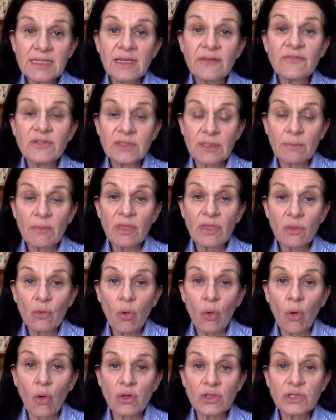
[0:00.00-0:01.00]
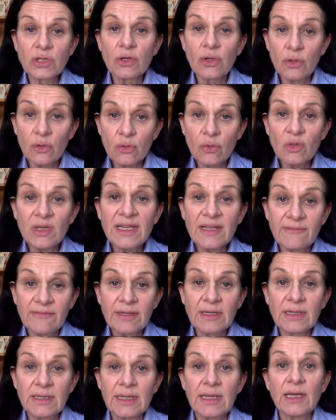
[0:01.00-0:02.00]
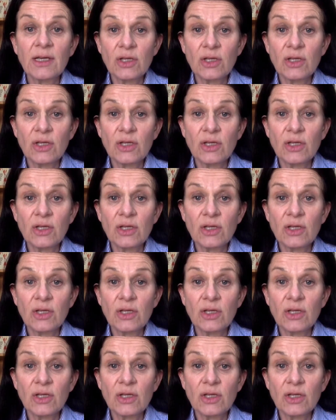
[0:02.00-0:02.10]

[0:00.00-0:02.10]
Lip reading: give some thought to who living near